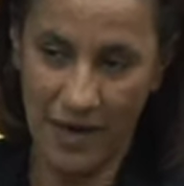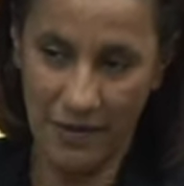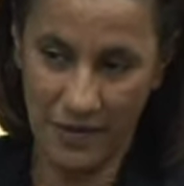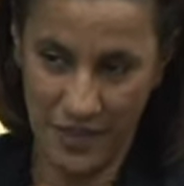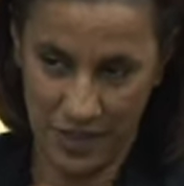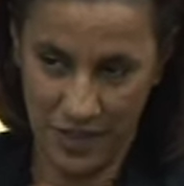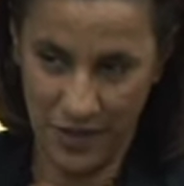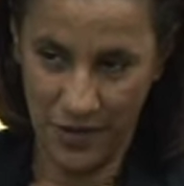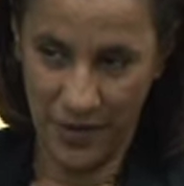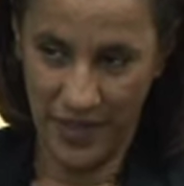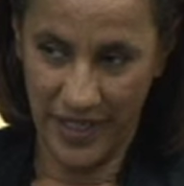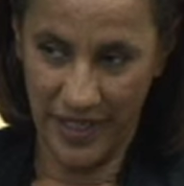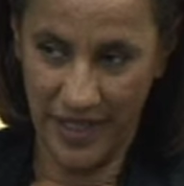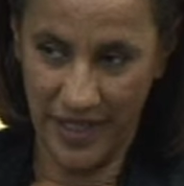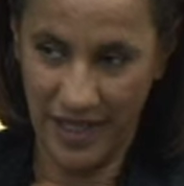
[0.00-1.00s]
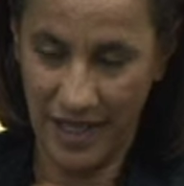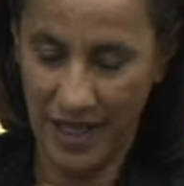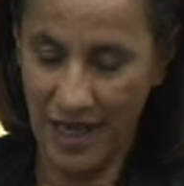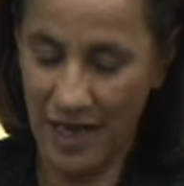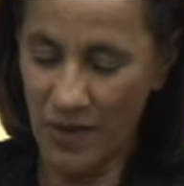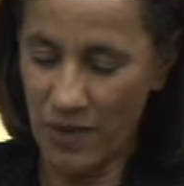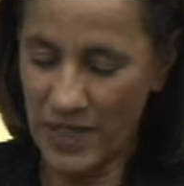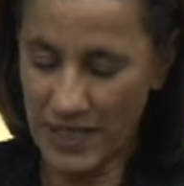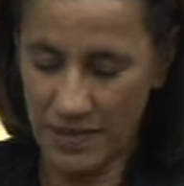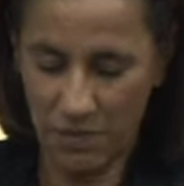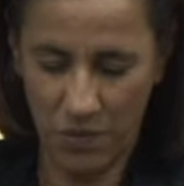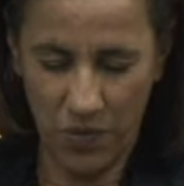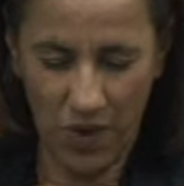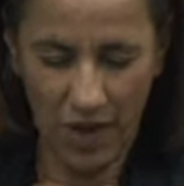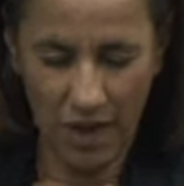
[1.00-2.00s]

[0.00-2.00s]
I was doing, it was